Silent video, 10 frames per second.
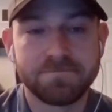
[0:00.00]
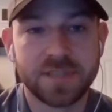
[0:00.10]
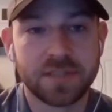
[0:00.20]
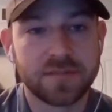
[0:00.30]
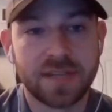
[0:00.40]

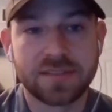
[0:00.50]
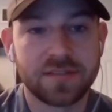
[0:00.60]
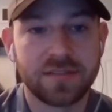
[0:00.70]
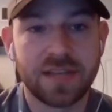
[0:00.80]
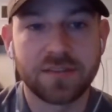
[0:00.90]
you know, lots
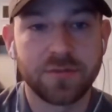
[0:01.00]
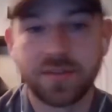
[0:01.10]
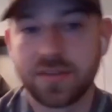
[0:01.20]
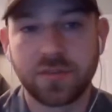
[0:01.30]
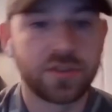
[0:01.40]
of
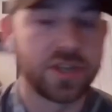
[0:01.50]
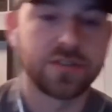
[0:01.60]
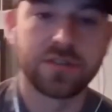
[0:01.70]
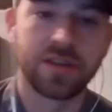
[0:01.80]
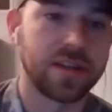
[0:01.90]
reasonings. We
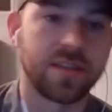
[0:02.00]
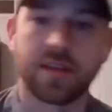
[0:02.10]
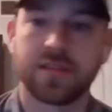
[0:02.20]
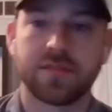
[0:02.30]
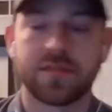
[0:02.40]
changed a lot of
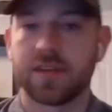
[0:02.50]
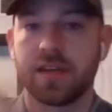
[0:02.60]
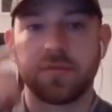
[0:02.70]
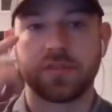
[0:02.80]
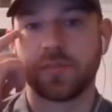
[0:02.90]
things
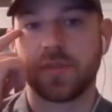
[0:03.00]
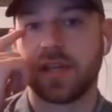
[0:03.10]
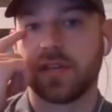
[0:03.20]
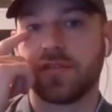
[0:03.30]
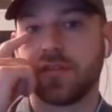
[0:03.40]
with the plans.